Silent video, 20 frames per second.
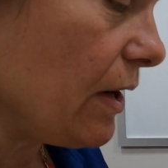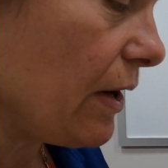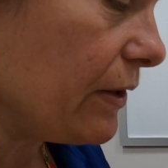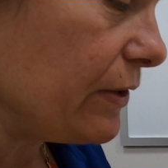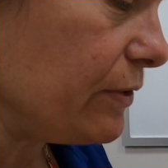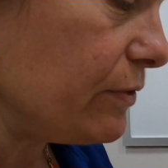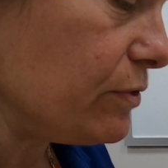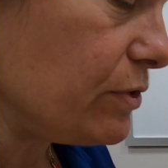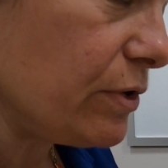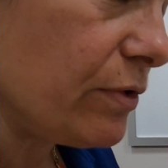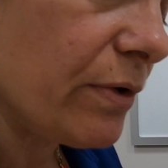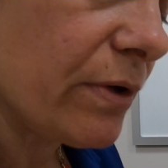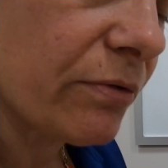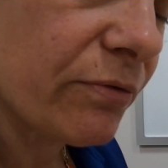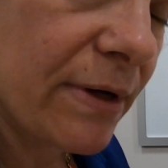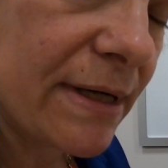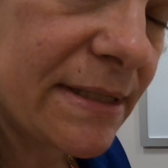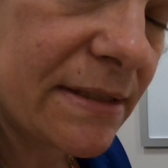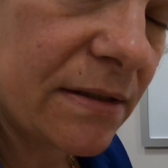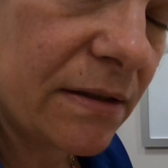you do the
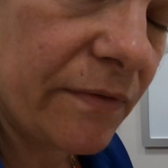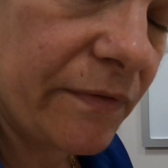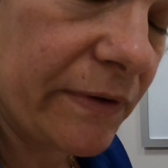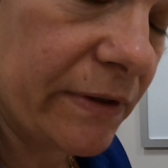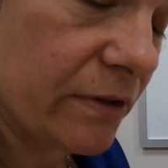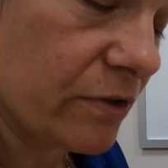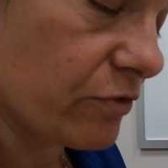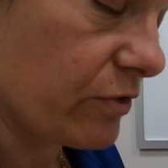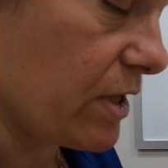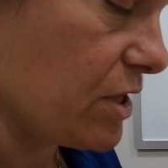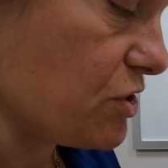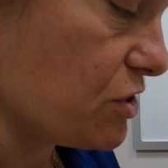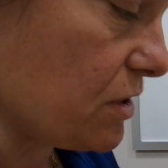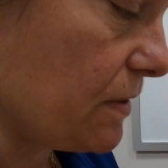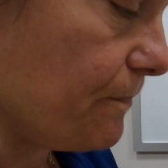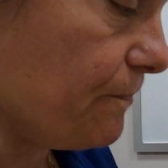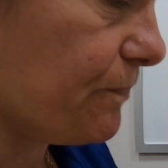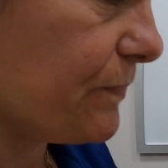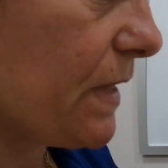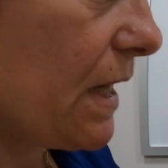rest of the
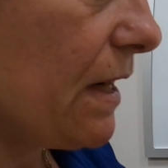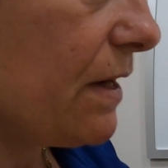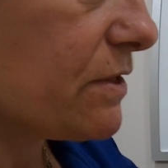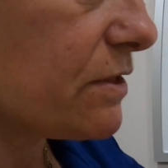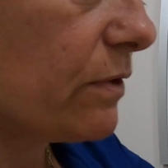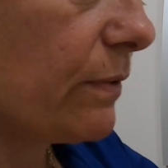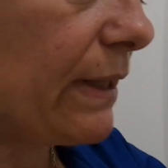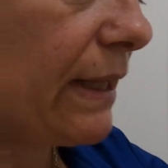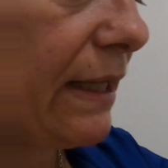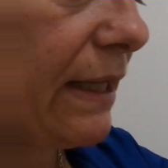filtration. So